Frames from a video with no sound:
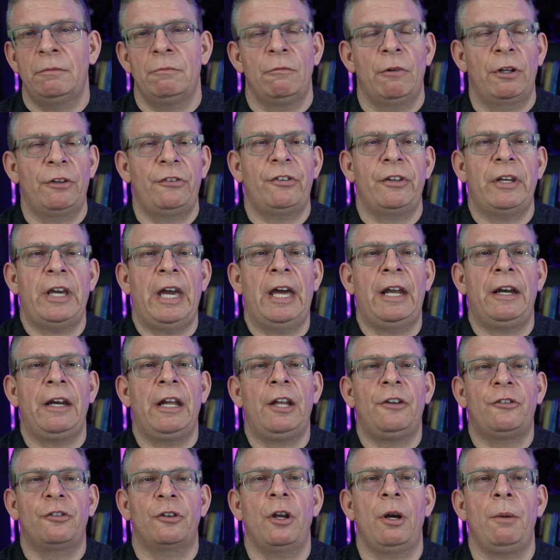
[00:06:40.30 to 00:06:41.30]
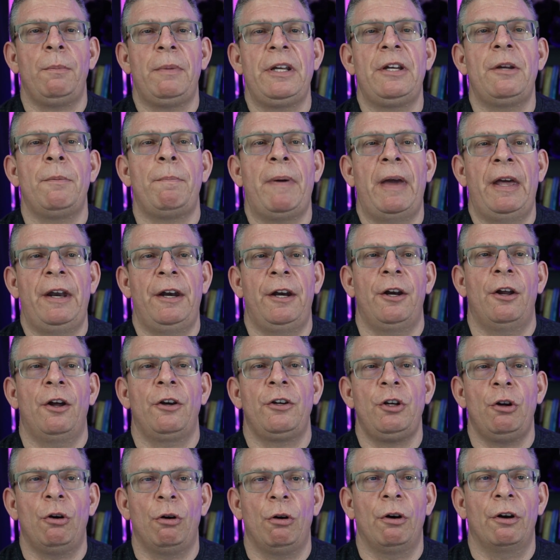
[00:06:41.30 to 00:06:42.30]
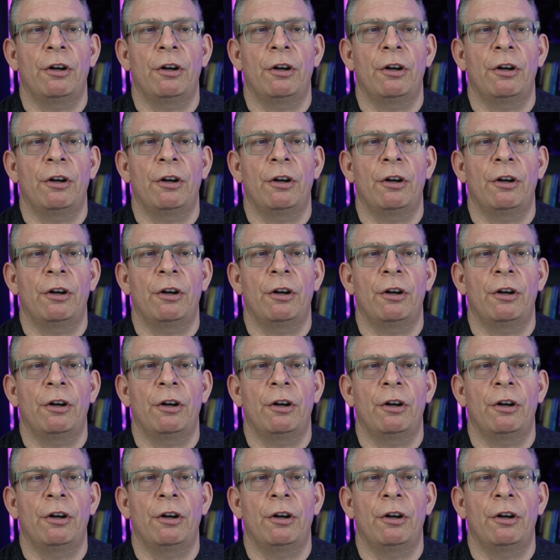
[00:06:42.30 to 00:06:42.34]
Once again, it's going to be dependent on your